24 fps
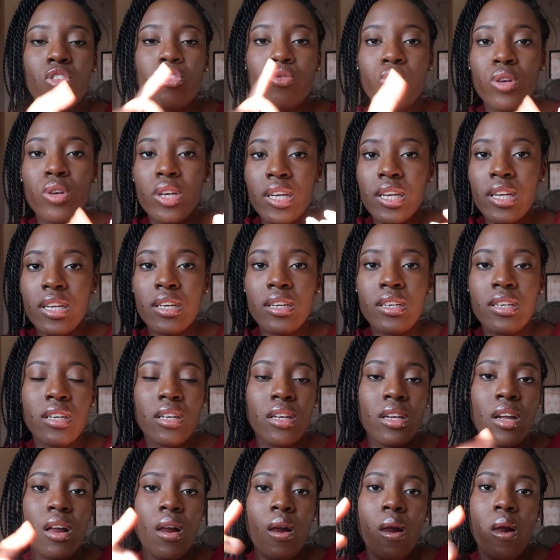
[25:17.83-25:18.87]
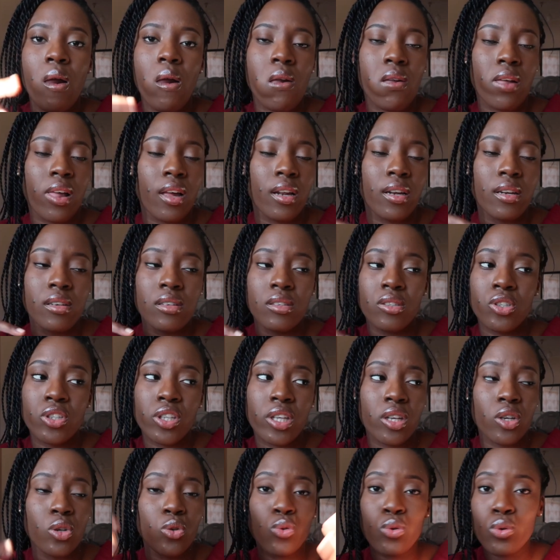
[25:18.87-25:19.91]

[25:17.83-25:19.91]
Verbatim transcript: read you can you can